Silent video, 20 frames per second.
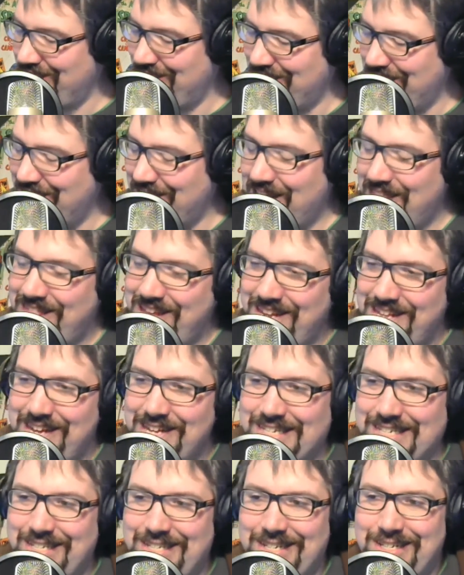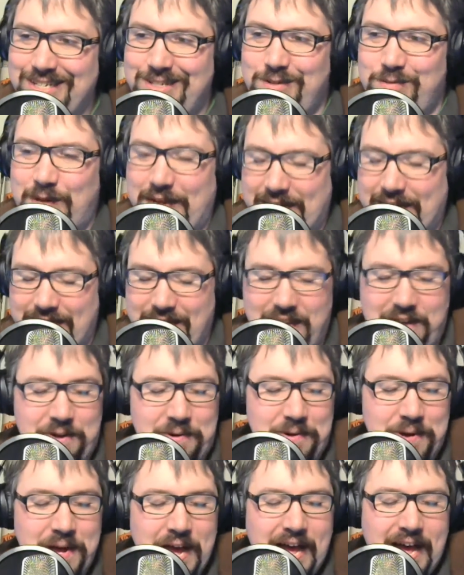I think that, I think that's that's the way to
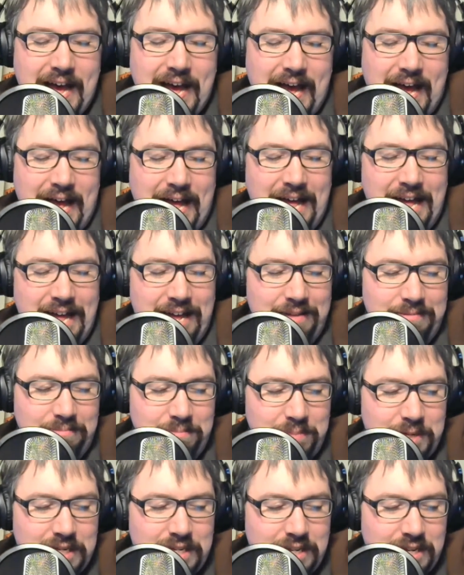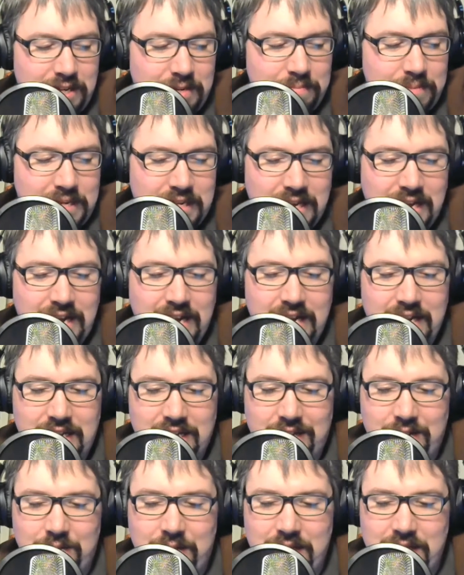go. Um, but uh, but again,
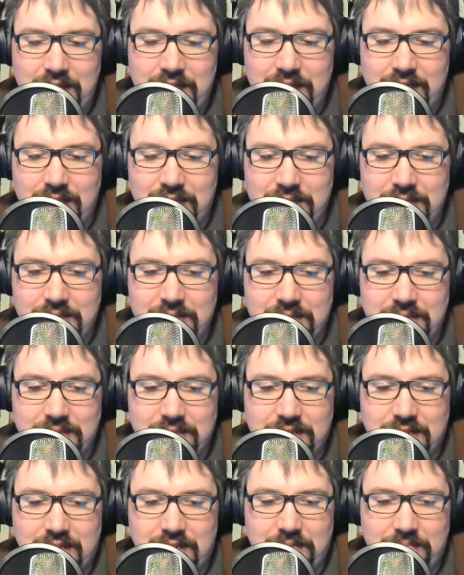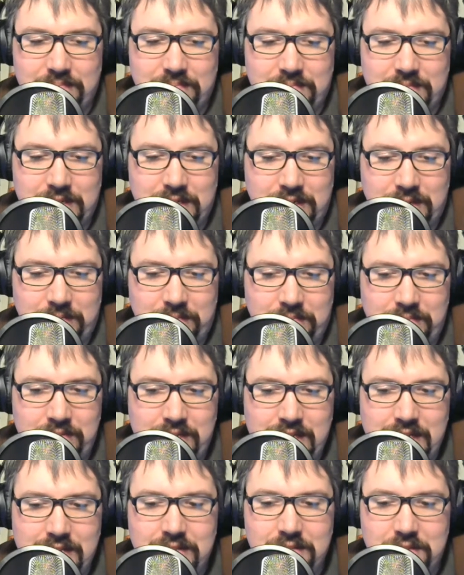you know, I think this is um, um,
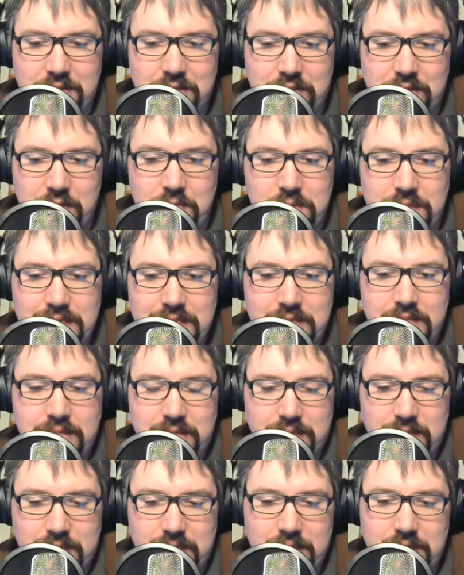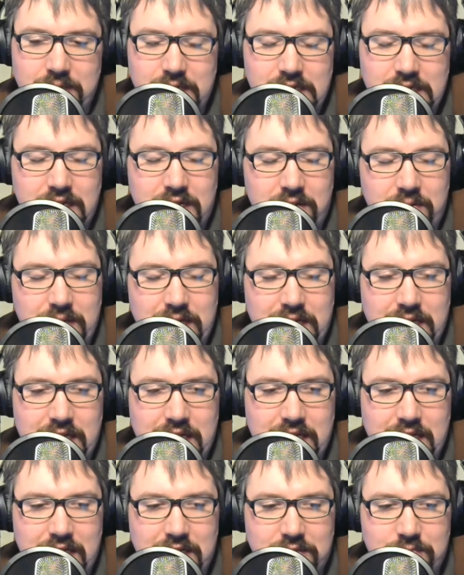these closed distances, you know, and
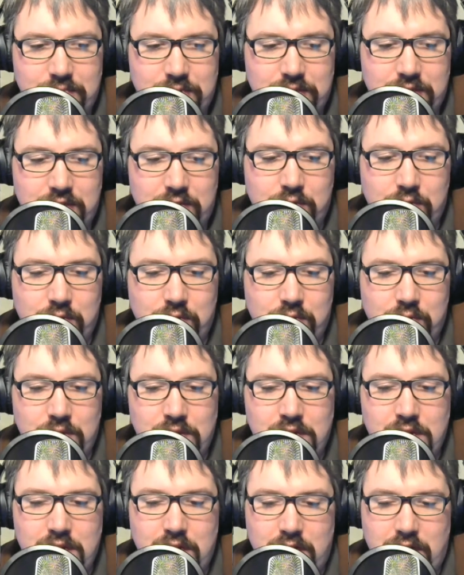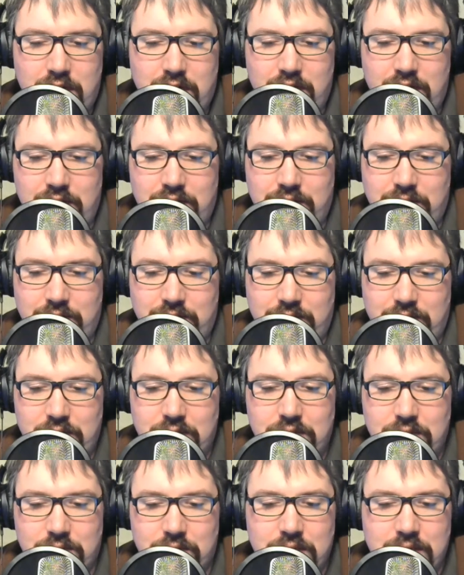I think it's really cool uh,
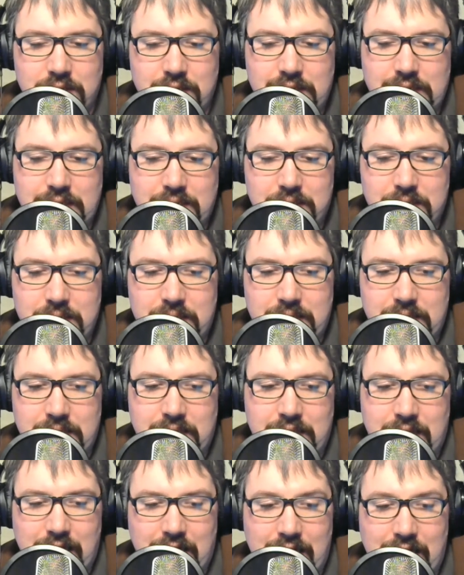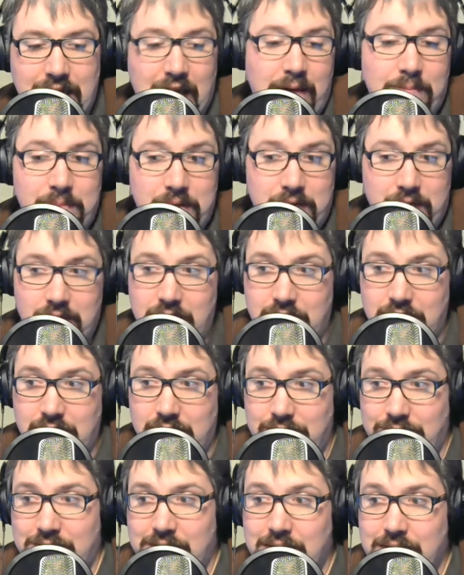these stories like this that that, that happen, and
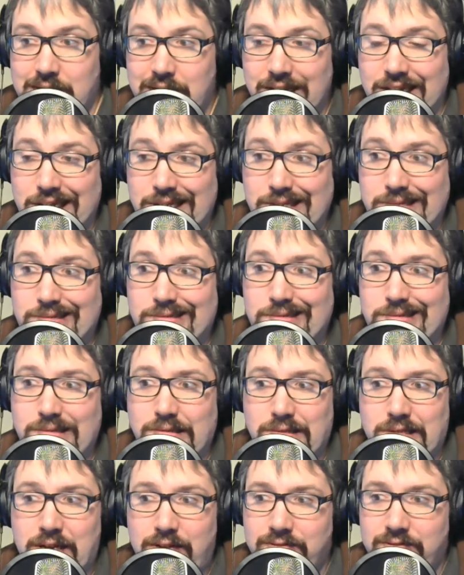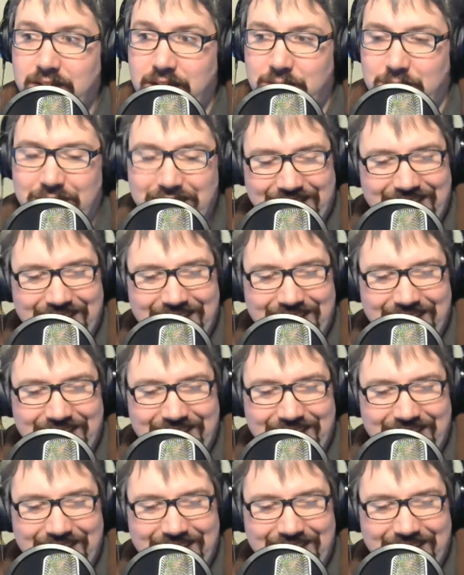then guys, this is our lives now,